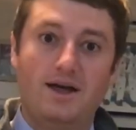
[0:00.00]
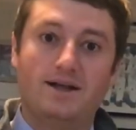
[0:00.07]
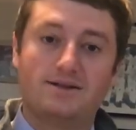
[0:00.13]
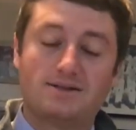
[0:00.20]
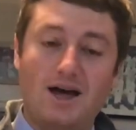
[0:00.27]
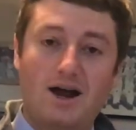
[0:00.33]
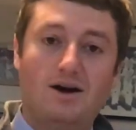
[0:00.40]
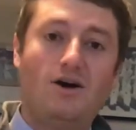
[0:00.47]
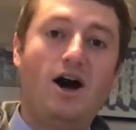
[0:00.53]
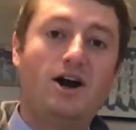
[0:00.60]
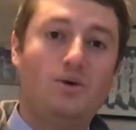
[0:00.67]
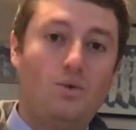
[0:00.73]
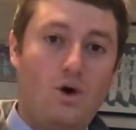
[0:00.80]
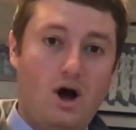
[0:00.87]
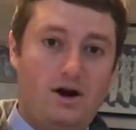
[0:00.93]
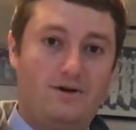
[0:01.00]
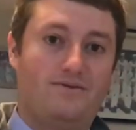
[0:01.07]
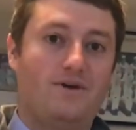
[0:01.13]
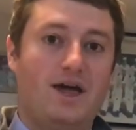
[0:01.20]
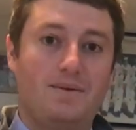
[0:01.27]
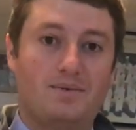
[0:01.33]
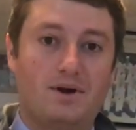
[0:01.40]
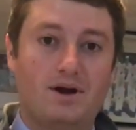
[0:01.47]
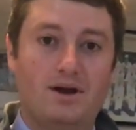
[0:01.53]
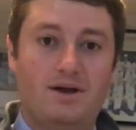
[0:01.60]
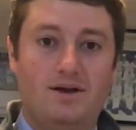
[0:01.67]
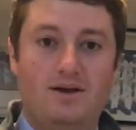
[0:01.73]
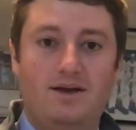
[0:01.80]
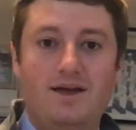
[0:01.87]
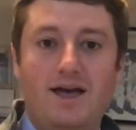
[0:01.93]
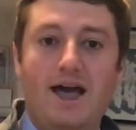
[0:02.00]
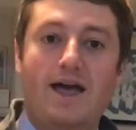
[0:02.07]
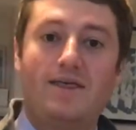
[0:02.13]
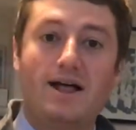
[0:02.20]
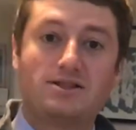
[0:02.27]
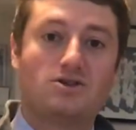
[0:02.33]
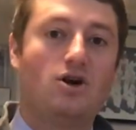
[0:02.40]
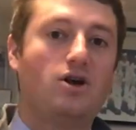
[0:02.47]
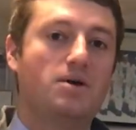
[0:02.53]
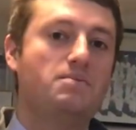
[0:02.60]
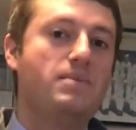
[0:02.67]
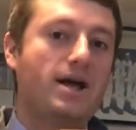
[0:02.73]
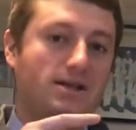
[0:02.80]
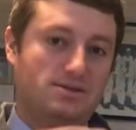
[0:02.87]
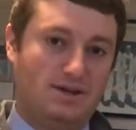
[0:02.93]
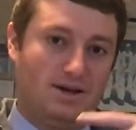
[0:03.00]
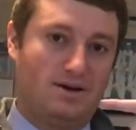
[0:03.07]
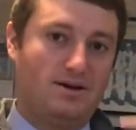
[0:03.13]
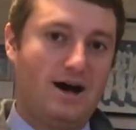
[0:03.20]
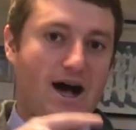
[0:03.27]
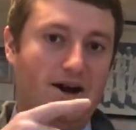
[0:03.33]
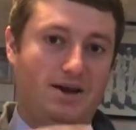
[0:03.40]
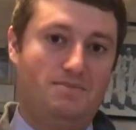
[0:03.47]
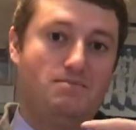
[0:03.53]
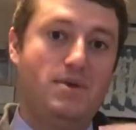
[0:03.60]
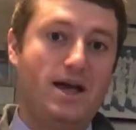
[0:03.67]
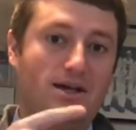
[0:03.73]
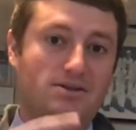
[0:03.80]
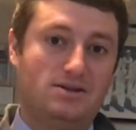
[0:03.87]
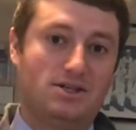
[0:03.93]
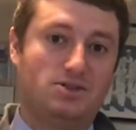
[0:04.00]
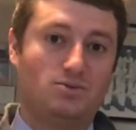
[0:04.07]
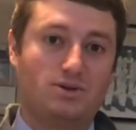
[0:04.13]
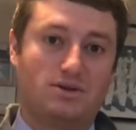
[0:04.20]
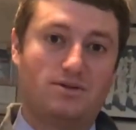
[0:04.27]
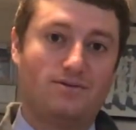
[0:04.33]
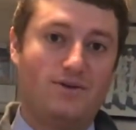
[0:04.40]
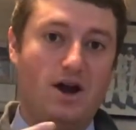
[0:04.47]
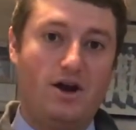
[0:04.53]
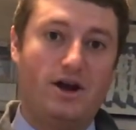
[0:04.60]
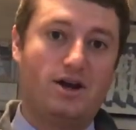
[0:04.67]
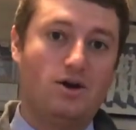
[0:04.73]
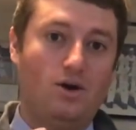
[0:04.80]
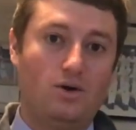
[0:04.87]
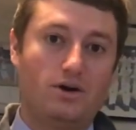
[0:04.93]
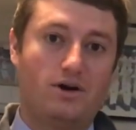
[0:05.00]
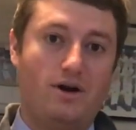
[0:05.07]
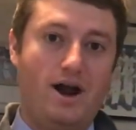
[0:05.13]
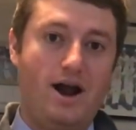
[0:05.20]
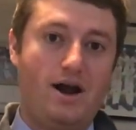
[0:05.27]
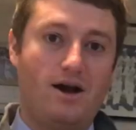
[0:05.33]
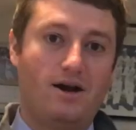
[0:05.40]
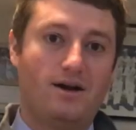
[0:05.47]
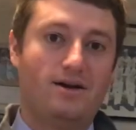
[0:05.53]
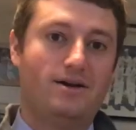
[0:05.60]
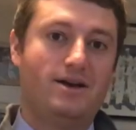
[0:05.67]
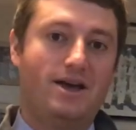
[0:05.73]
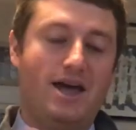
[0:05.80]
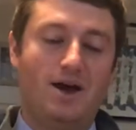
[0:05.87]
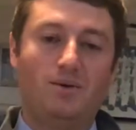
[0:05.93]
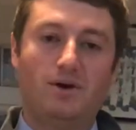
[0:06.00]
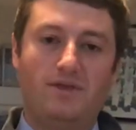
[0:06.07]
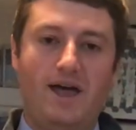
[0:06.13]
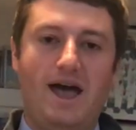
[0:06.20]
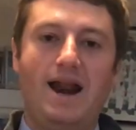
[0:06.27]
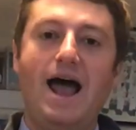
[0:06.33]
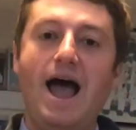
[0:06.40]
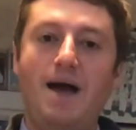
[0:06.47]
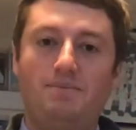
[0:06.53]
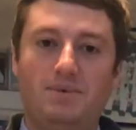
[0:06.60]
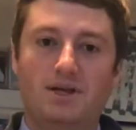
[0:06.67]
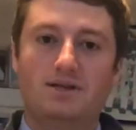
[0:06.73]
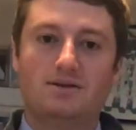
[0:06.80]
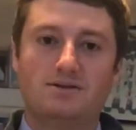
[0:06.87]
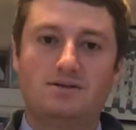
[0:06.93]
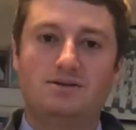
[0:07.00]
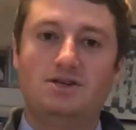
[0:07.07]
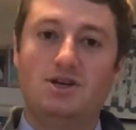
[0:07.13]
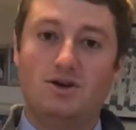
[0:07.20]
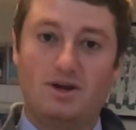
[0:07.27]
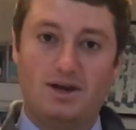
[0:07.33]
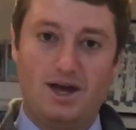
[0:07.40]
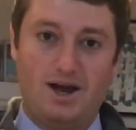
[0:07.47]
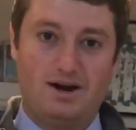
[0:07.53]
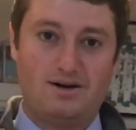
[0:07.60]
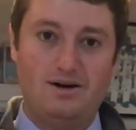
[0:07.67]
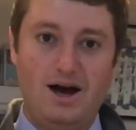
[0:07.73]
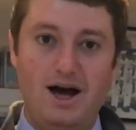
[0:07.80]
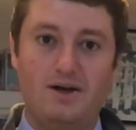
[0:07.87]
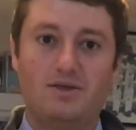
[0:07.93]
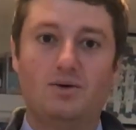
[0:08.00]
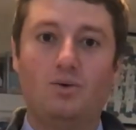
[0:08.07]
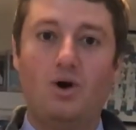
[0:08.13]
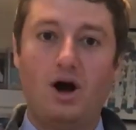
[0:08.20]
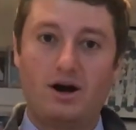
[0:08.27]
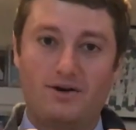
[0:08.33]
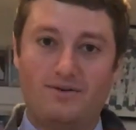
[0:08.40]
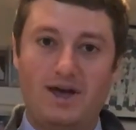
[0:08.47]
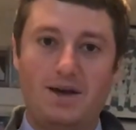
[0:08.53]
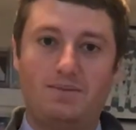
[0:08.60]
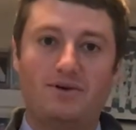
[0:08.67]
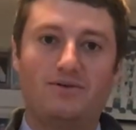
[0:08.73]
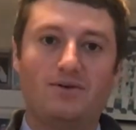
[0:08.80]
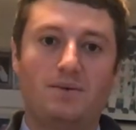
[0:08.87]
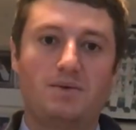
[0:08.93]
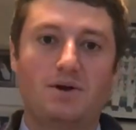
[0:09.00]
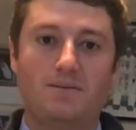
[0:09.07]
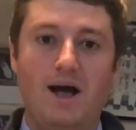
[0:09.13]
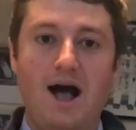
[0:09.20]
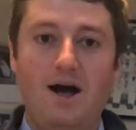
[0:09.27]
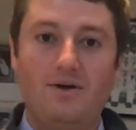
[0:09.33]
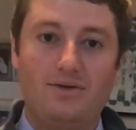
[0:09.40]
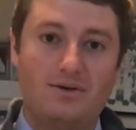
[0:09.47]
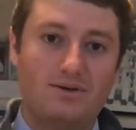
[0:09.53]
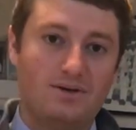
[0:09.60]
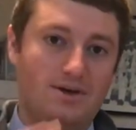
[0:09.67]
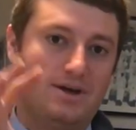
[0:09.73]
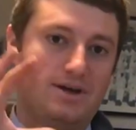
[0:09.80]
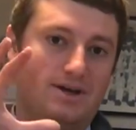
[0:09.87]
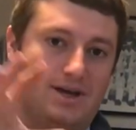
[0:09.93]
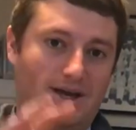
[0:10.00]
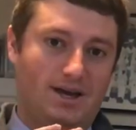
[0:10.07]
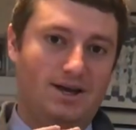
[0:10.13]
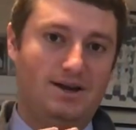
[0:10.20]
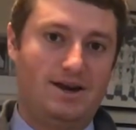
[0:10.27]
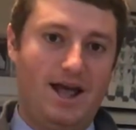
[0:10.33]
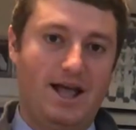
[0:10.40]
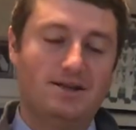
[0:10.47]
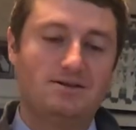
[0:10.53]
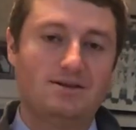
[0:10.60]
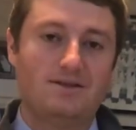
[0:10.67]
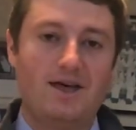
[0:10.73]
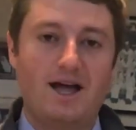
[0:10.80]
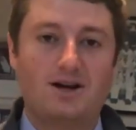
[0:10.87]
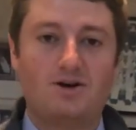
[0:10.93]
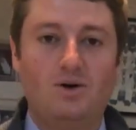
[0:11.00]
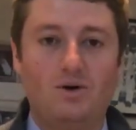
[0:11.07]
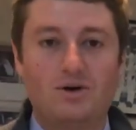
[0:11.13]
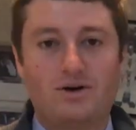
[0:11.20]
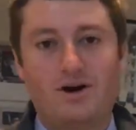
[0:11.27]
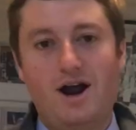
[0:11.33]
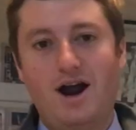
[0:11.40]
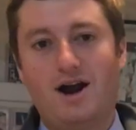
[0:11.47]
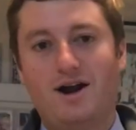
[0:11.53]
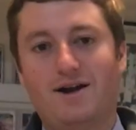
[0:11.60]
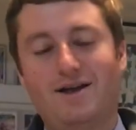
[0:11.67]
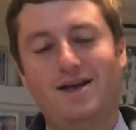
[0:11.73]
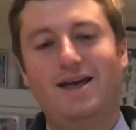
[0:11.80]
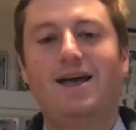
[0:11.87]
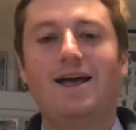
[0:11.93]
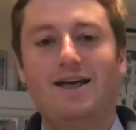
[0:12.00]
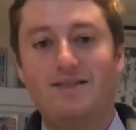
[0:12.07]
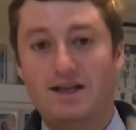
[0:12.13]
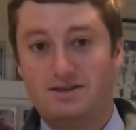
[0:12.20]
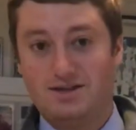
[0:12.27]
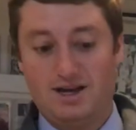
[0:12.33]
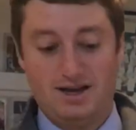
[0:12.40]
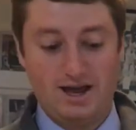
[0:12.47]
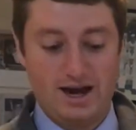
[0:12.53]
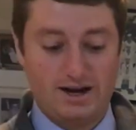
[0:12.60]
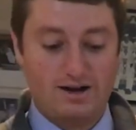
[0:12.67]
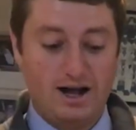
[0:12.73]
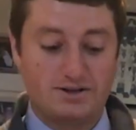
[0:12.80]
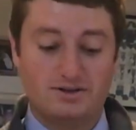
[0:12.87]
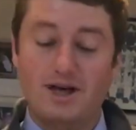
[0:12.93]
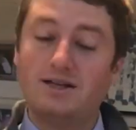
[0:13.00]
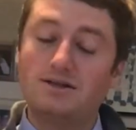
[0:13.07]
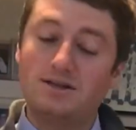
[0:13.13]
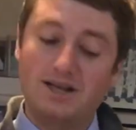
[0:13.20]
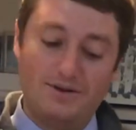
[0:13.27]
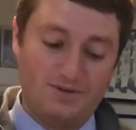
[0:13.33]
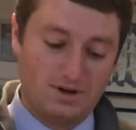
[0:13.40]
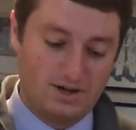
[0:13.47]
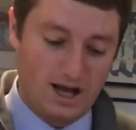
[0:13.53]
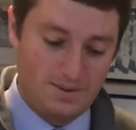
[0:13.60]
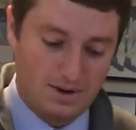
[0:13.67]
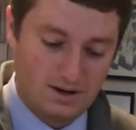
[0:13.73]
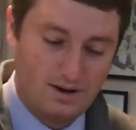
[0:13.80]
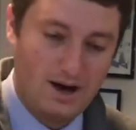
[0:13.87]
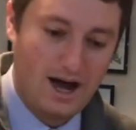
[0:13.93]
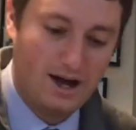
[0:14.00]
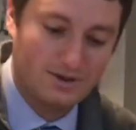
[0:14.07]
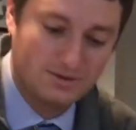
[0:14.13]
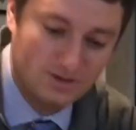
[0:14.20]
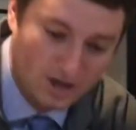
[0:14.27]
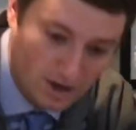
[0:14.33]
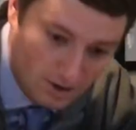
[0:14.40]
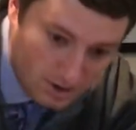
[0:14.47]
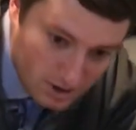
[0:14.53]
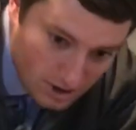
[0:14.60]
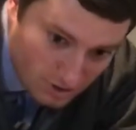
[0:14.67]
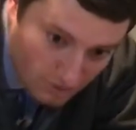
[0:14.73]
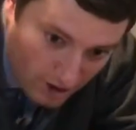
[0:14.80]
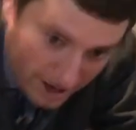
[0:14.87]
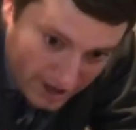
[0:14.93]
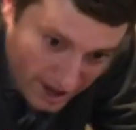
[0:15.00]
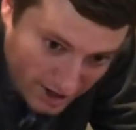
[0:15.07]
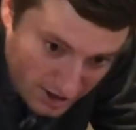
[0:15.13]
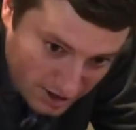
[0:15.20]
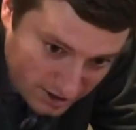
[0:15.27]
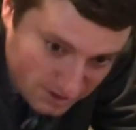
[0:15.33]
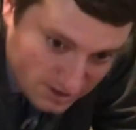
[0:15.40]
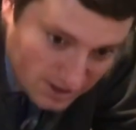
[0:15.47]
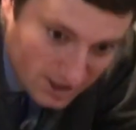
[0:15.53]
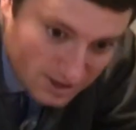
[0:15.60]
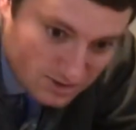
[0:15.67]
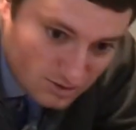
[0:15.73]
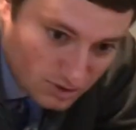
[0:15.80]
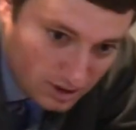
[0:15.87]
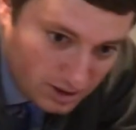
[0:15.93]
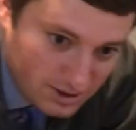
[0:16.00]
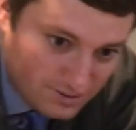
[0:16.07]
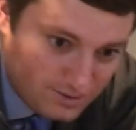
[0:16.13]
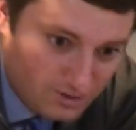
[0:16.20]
It's got a lot of water vapor, and that's called a mixing cloud. It mixes with the very colder air, and when that happens, you can get a cloud. The water vapor from your mouth can condense in that colder air, and that's how you get a cloud. So that's a different type of cloud. So right now you can see it's really